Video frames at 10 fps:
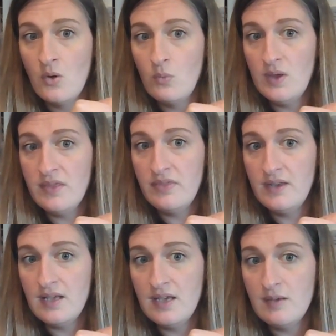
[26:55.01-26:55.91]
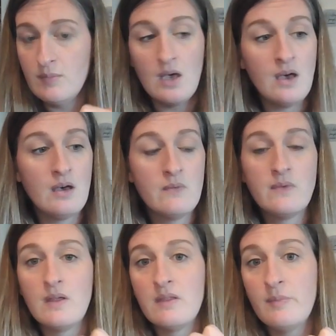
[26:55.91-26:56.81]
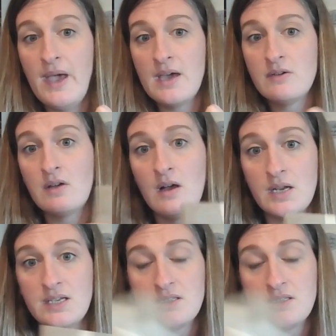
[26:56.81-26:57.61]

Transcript: with the name of the pattern on it.